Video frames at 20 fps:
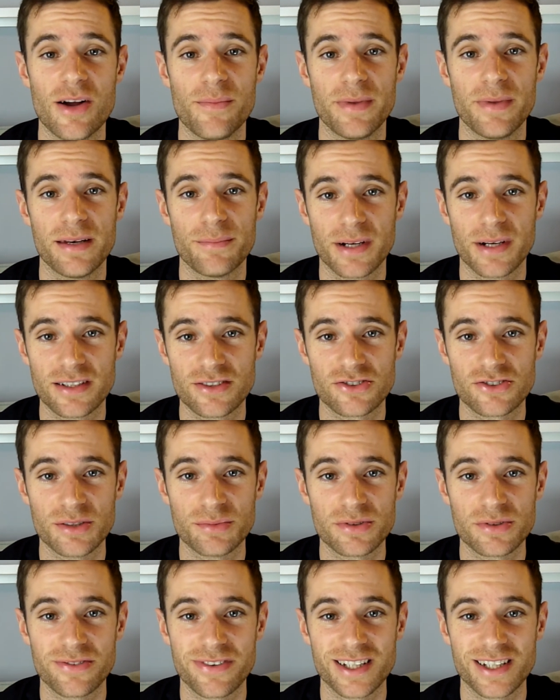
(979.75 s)
in my
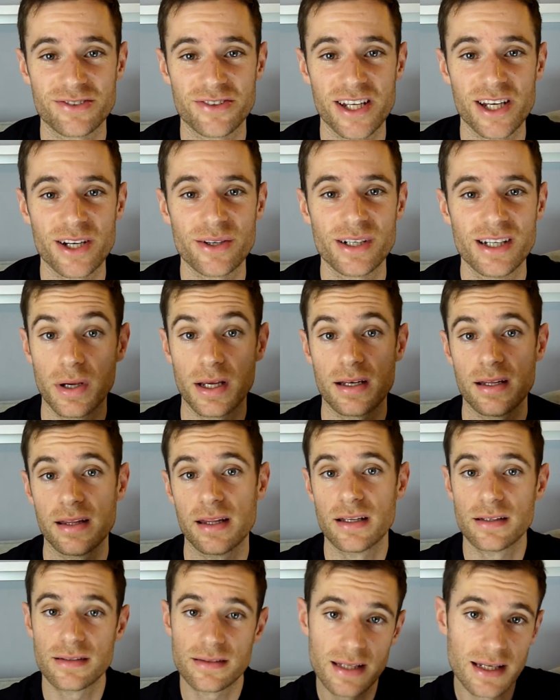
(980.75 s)
description for this video. Quickly,
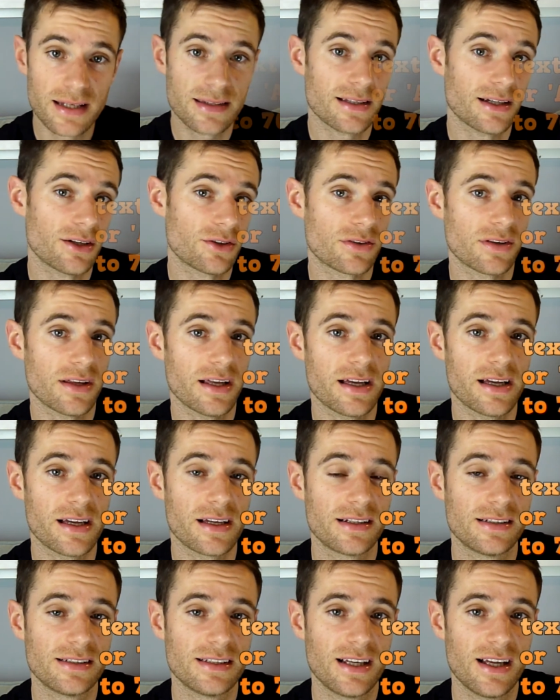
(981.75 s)
there's details there
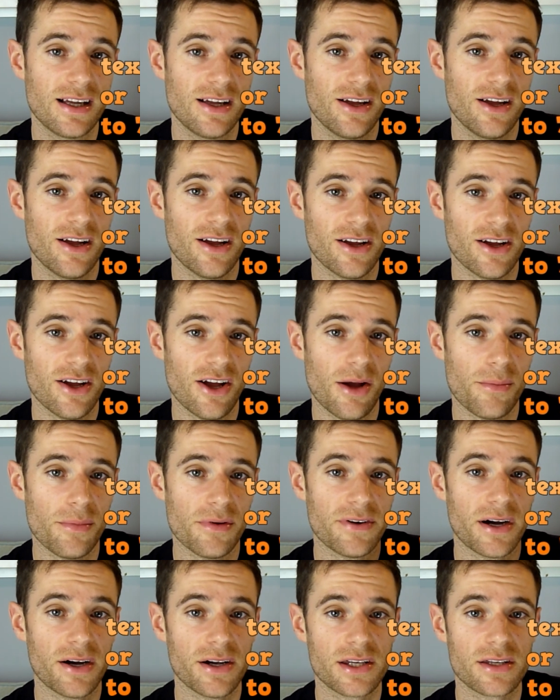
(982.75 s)
of
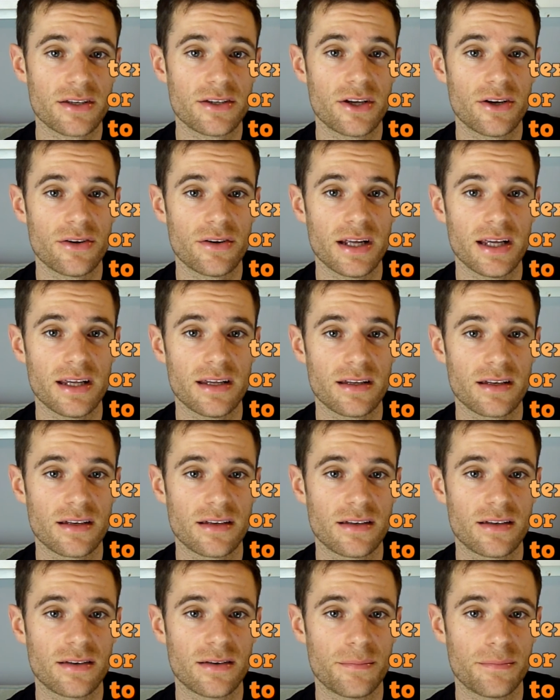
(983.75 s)
how you can donate
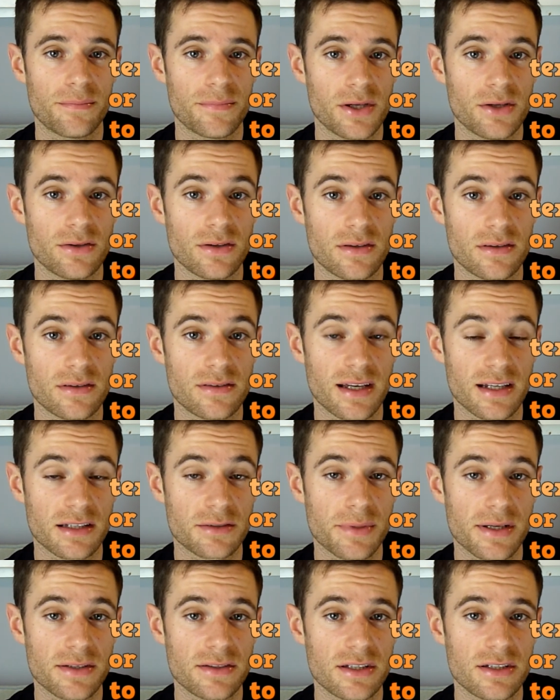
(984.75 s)
using text
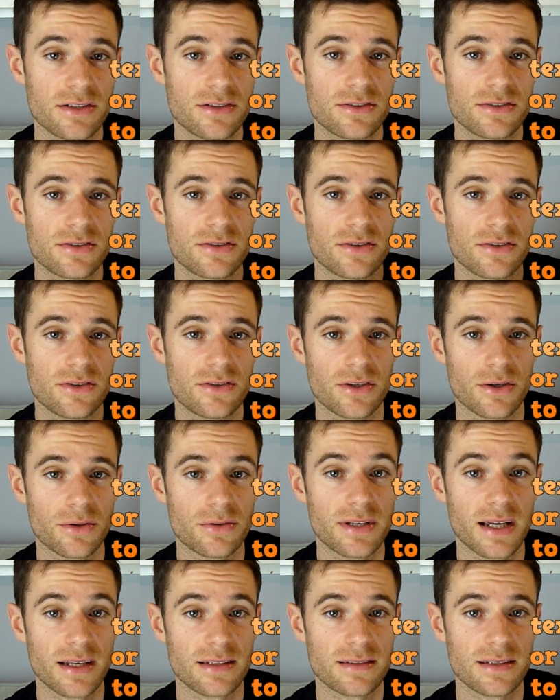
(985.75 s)
message, so
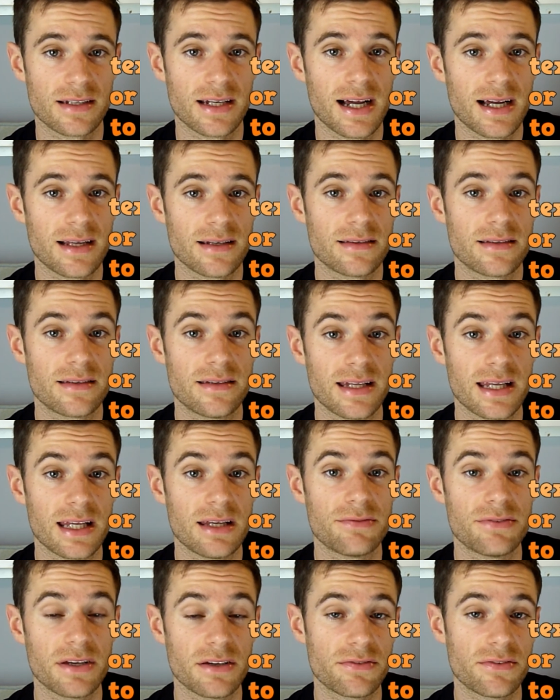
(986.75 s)
texting and
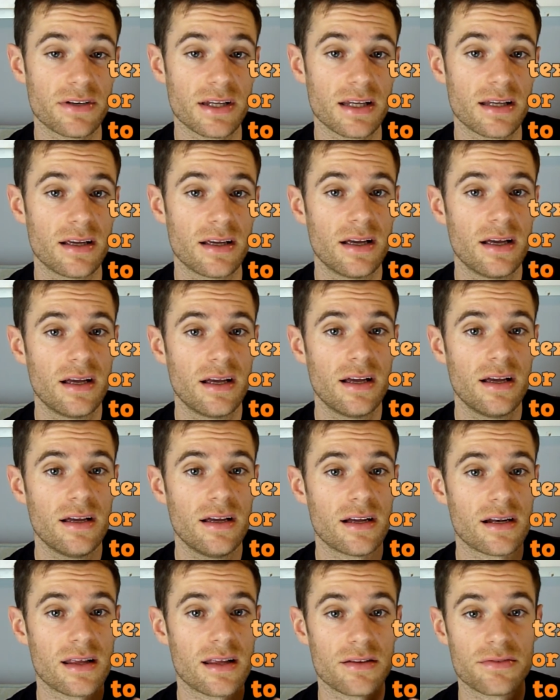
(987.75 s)
D50,
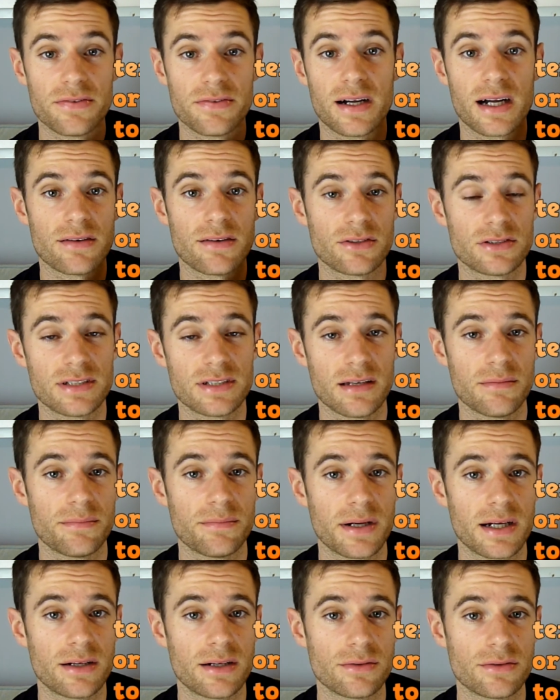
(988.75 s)
and either £5 or
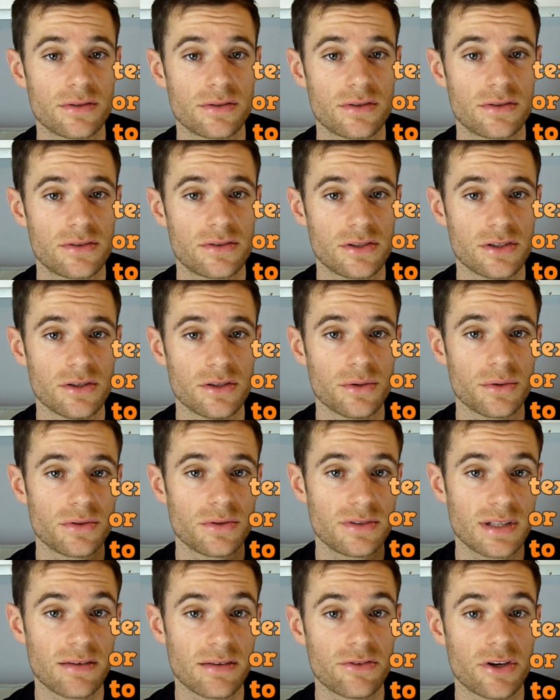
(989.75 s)
£10 to
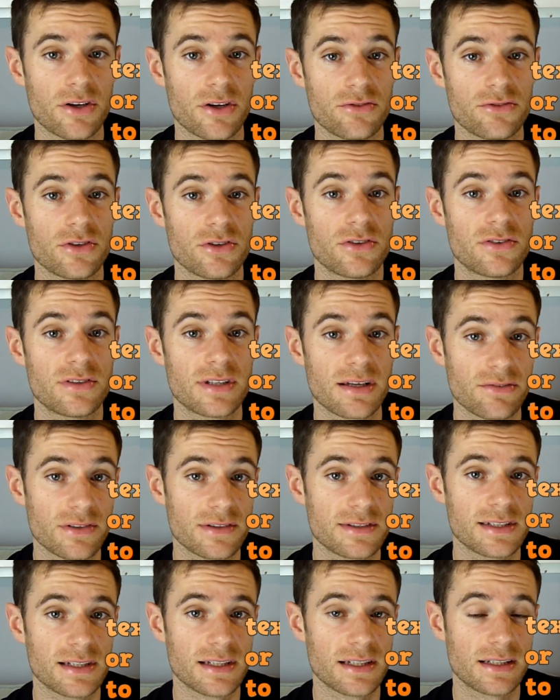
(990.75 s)

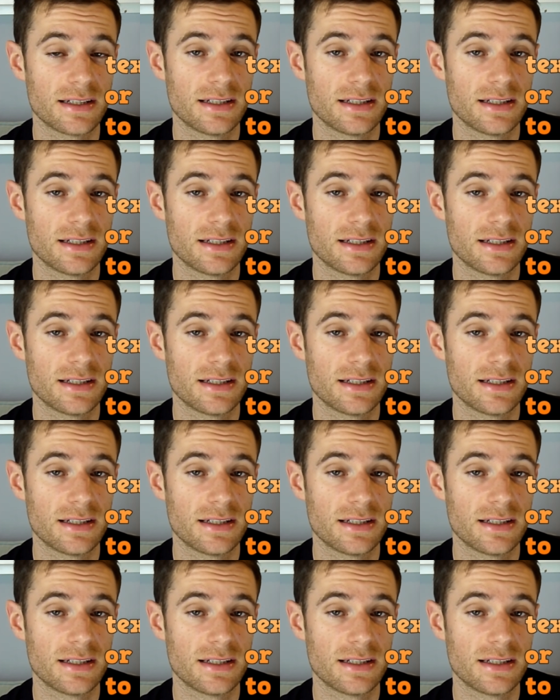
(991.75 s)
770.